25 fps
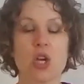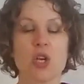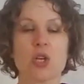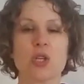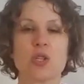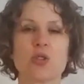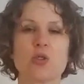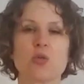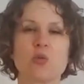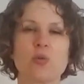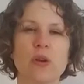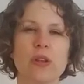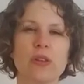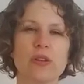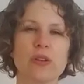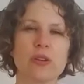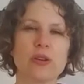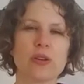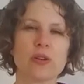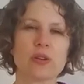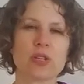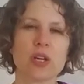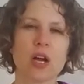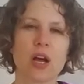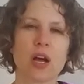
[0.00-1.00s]
So whether
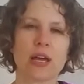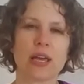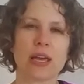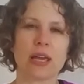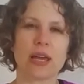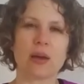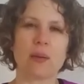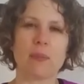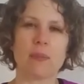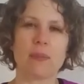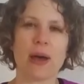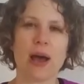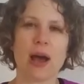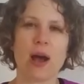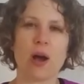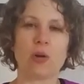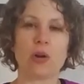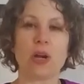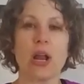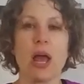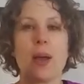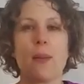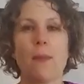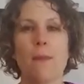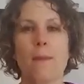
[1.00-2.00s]
you're talking about
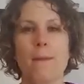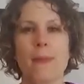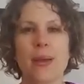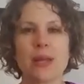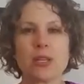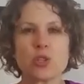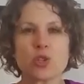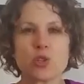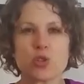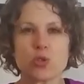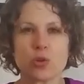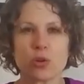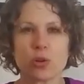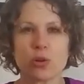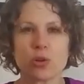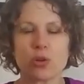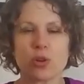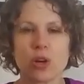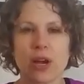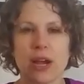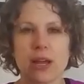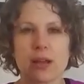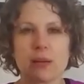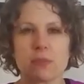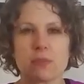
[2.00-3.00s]
menstrual
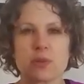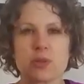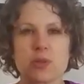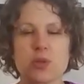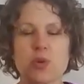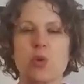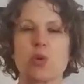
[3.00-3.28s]
cramps